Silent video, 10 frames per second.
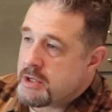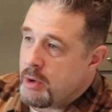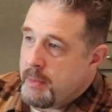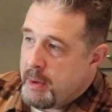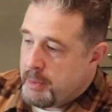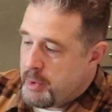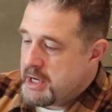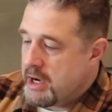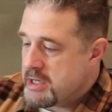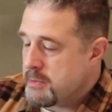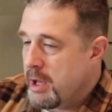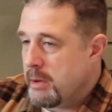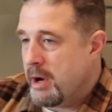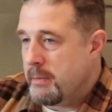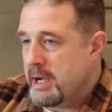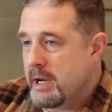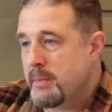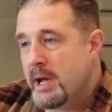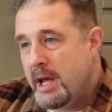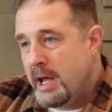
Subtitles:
So I'm able to put down a small amount of medium